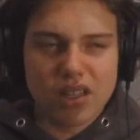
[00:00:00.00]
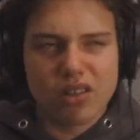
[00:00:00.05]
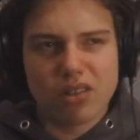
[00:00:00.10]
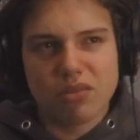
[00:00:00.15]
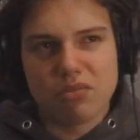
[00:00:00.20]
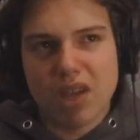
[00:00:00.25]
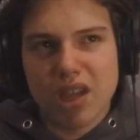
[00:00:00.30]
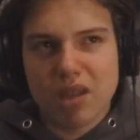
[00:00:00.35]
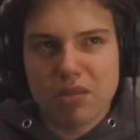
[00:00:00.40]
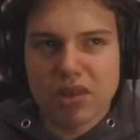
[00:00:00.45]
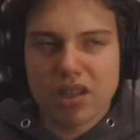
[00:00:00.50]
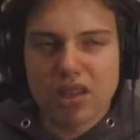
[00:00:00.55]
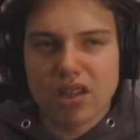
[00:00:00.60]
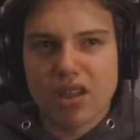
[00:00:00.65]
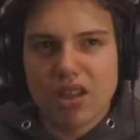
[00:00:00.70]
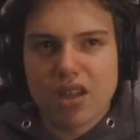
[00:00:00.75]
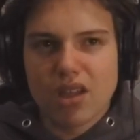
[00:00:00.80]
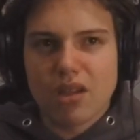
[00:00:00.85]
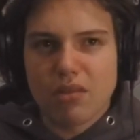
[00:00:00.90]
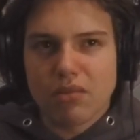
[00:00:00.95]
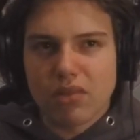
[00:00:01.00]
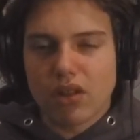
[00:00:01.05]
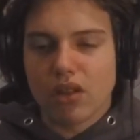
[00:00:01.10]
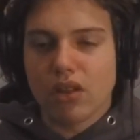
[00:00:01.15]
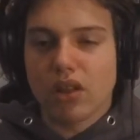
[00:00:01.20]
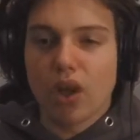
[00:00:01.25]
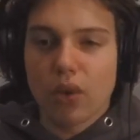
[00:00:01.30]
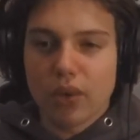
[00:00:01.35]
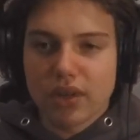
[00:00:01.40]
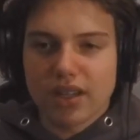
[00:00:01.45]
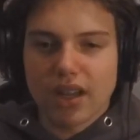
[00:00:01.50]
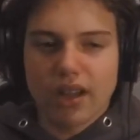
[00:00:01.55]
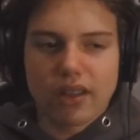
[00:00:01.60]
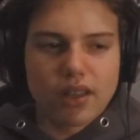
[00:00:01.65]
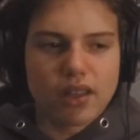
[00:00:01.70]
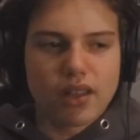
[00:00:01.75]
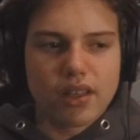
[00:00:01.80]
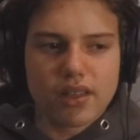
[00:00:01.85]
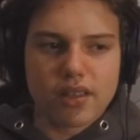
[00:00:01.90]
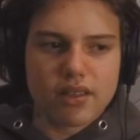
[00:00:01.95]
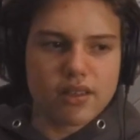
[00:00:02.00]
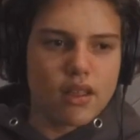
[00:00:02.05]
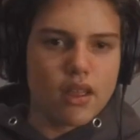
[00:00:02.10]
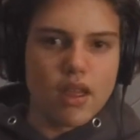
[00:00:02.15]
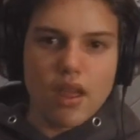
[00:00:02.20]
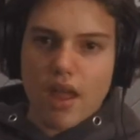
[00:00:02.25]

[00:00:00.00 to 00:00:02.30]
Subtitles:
or maybe but lower down the list.